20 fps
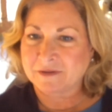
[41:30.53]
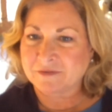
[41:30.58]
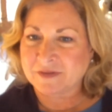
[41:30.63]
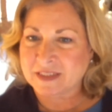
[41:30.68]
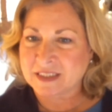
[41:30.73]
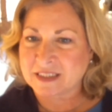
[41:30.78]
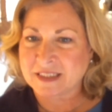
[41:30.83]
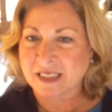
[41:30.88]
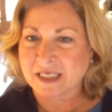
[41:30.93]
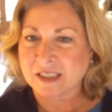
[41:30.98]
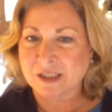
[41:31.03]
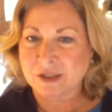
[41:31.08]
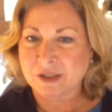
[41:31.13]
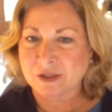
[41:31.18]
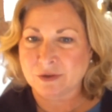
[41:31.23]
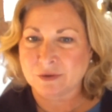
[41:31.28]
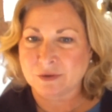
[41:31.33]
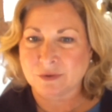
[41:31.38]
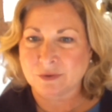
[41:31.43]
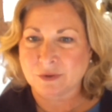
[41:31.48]
If I say to
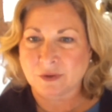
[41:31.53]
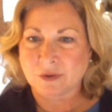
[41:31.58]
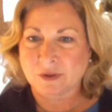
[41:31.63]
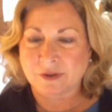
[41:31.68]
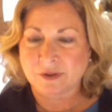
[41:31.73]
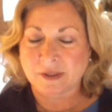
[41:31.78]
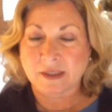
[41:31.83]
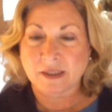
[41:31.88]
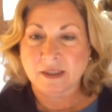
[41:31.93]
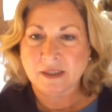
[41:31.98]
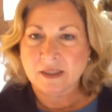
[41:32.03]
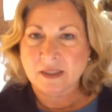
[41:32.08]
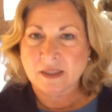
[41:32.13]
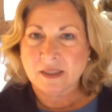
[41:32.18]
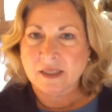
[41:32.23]
you, Laura,